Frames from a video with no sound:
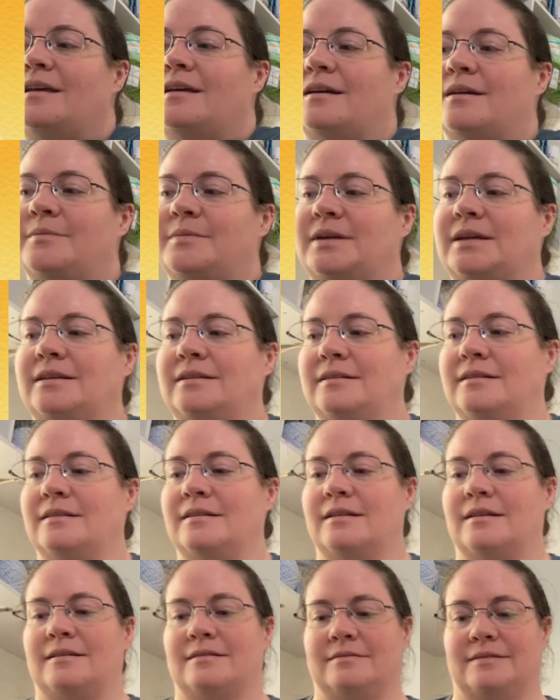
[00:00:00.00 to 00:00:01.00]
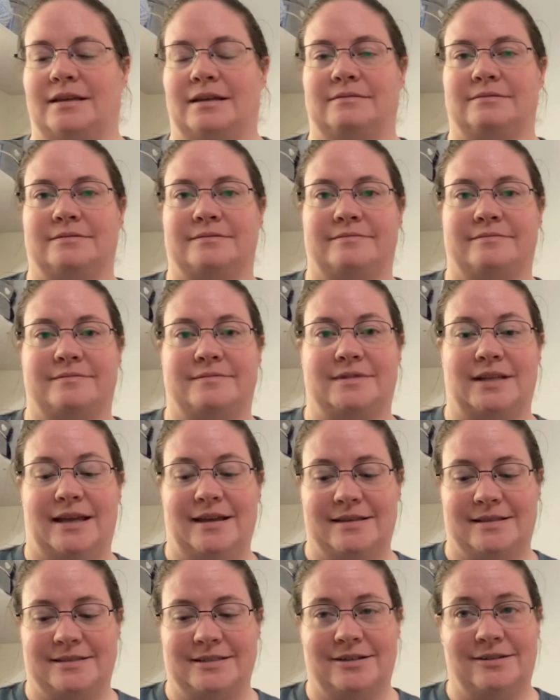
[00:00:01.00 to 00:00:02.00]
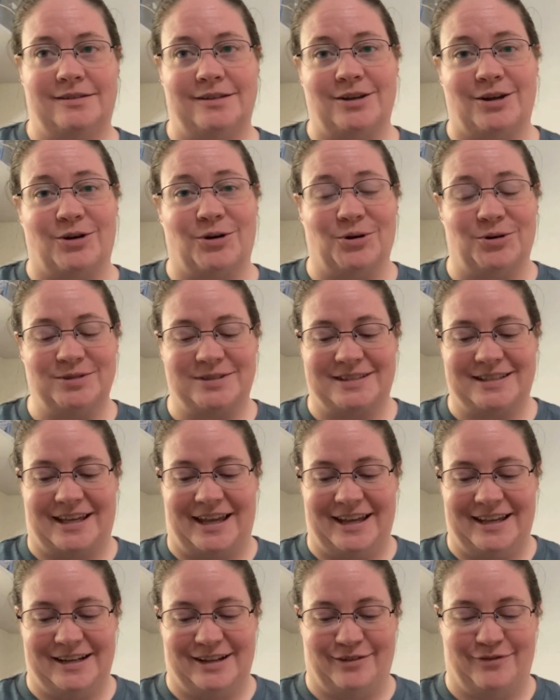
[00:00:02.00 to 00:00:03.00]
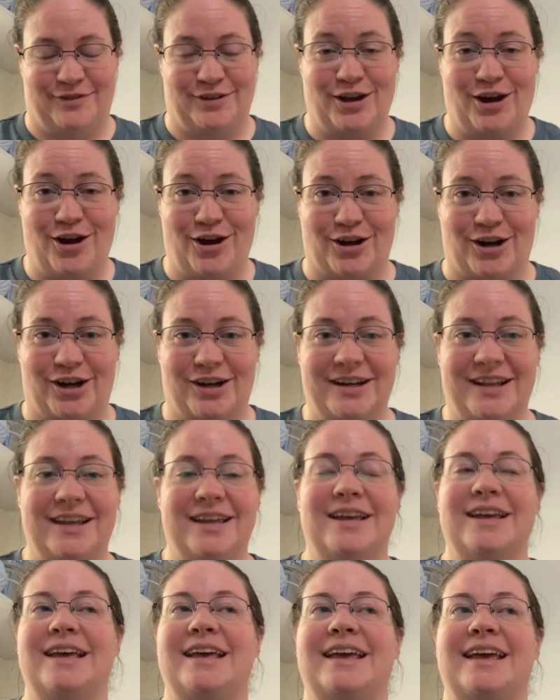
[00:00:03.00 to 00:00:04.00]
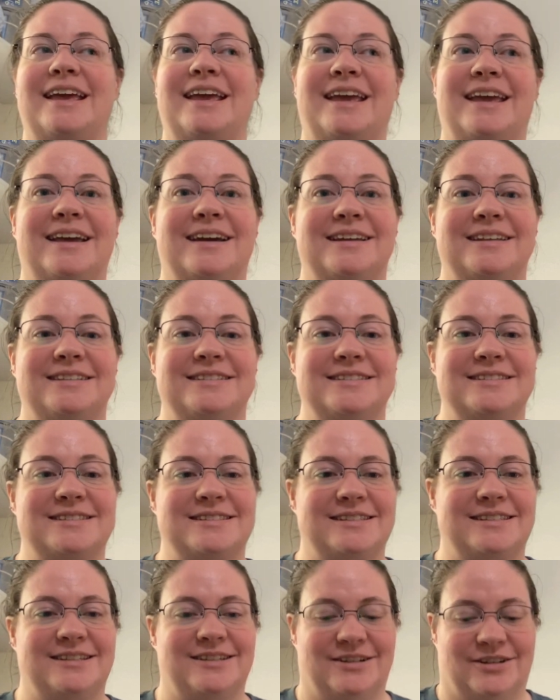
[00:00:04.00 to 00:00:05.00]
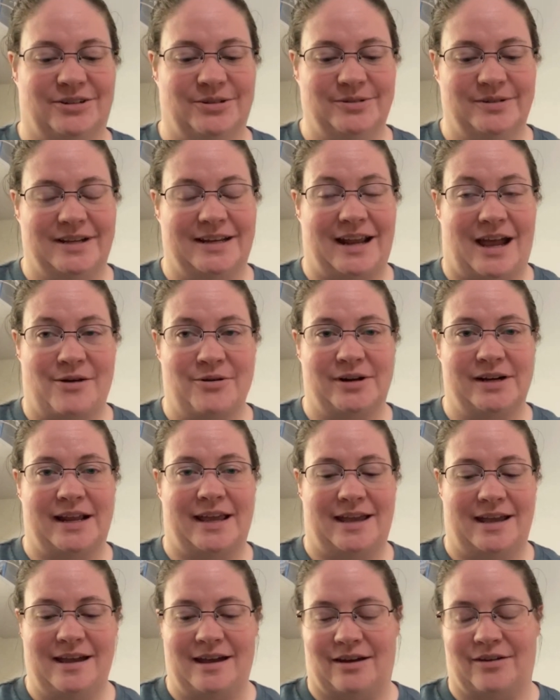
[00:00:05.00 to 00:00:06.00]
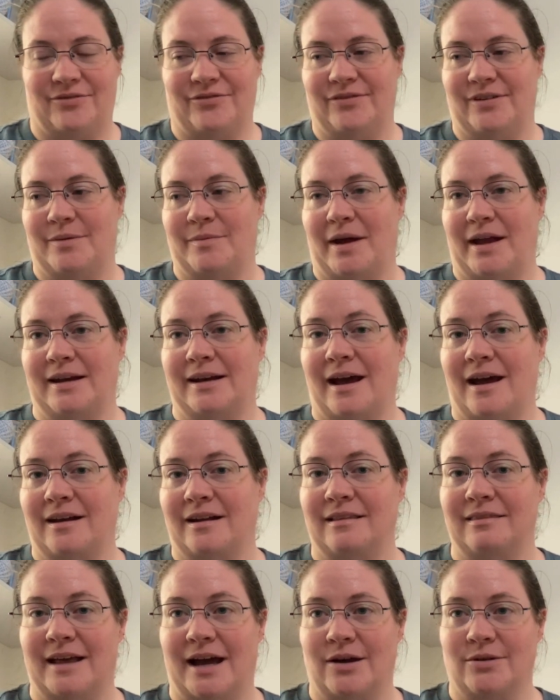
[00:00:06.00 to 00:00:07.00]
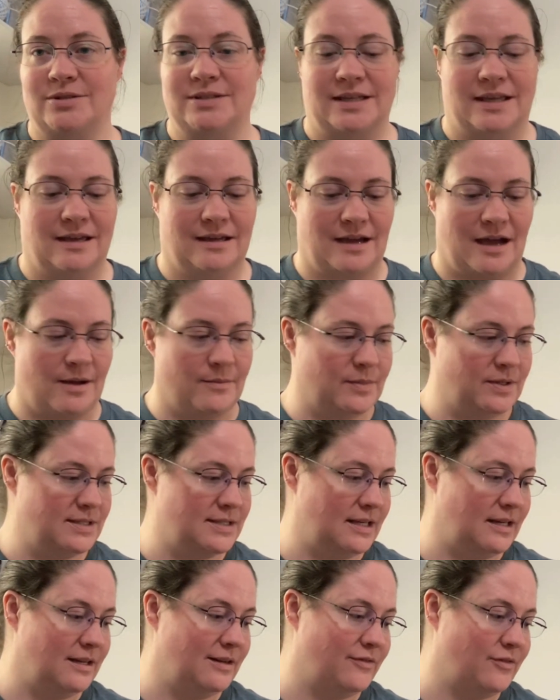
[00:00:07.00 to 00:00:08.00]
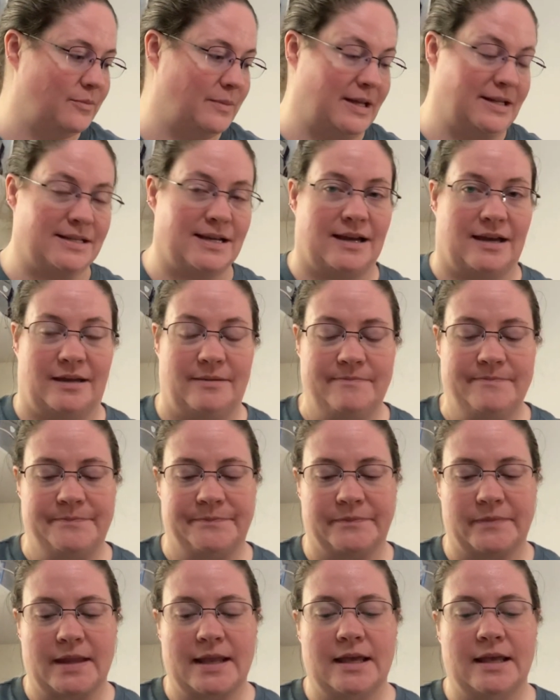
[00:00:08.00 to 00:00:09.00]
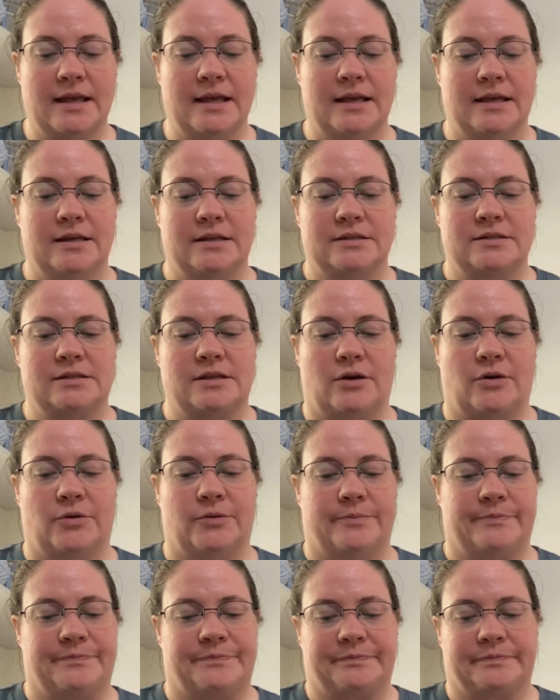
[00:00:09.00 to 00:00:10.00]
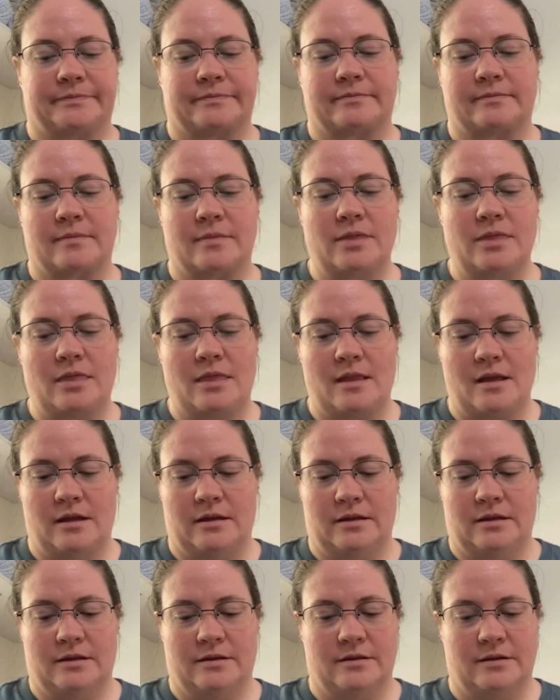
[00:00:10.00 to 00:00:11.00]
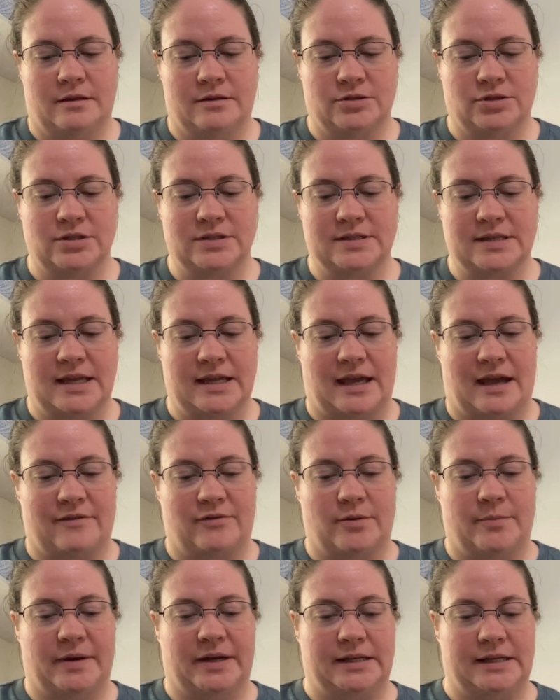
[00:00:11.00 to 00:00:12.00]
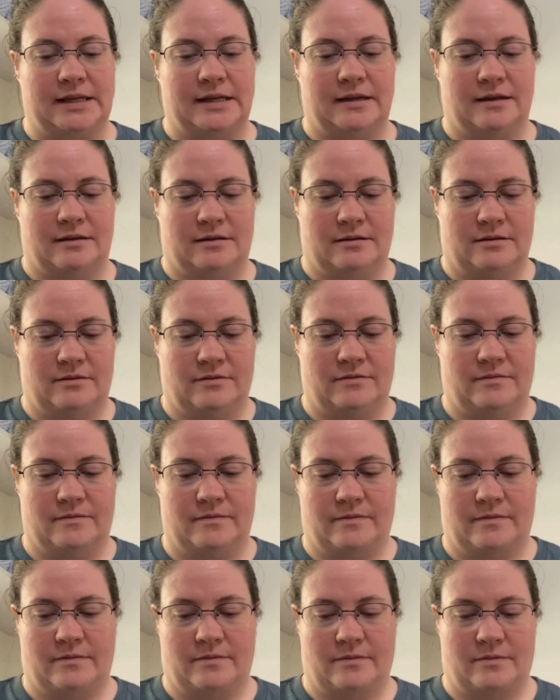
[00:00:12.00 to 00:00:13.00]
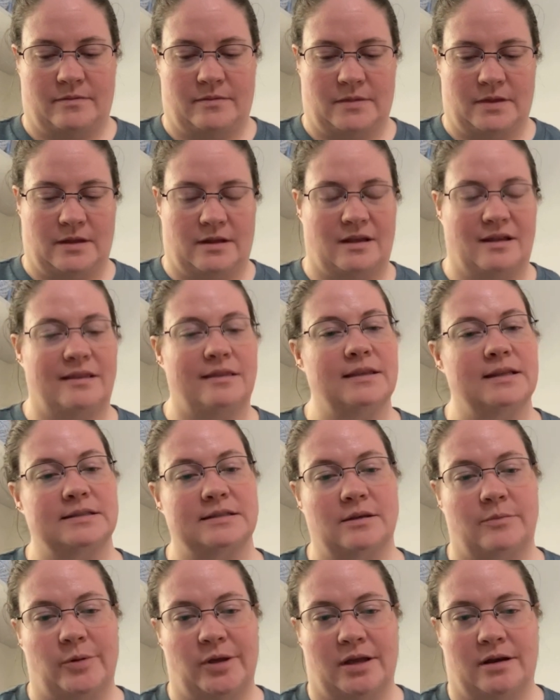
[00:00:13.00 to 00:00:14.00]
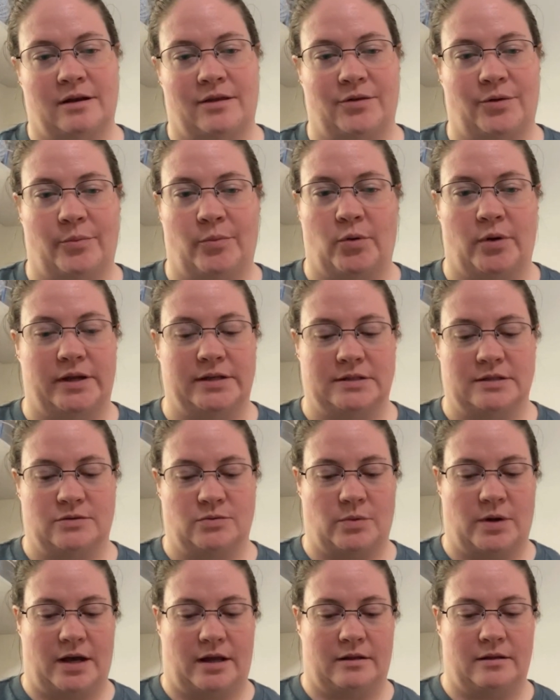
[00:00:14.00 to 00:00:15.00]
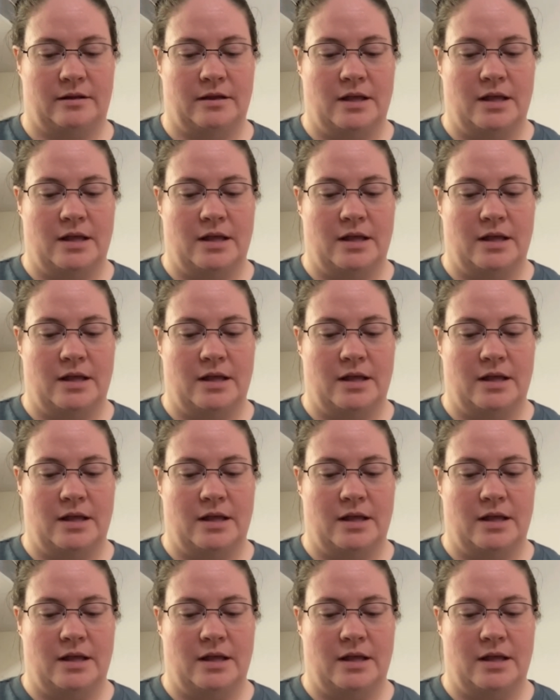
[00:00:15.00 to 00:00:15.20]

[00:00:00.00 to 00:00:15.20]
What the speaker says: I mean, it takes nearly a whole skein of yarn and, an hour and a half. Am I not allowed to get compensated for my time? So just like everybody, and this will be another point as well,